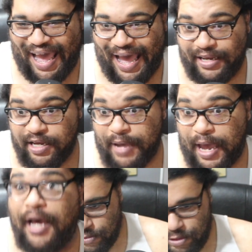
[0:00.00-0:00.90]
Look at my
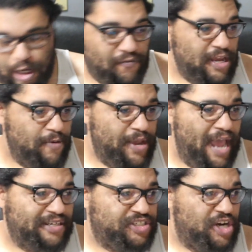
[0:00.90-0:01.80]
eyes. Don't forget we
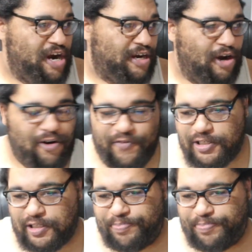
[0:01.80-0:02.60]
had Jericho versus